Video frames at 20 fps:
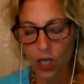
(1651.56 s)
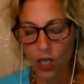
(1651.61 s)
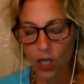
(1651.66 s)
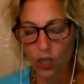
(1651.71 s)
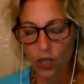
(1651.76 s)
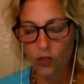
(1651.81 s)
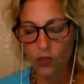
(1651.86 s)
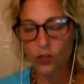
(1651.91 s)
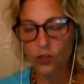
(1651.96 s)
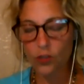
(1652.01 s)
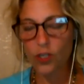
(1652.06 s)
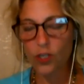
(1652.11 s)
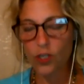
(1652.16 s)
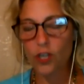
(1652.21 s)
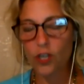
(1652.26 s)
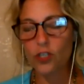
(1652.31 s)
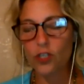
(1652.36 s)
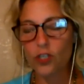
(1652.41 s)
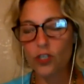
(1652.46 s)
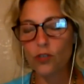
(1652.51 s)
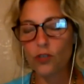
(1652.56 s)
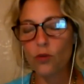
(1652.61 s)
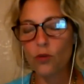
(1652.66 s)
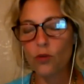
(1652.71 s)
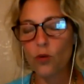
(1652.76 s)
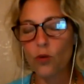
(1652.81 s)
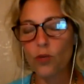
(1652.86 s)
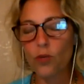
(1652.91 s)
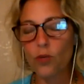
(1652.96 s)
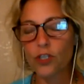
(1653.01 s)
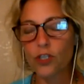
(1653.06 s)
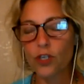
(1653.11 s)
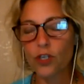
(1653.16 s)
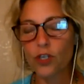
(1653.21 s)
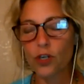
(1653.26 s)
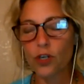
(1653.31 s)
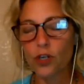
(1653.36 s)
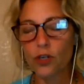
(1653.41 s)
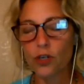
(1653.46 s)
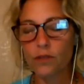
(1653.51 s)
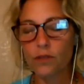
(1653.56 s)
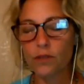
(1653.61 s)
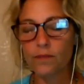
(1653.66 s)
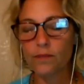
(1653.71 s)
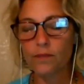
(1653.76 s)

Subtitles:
you start to return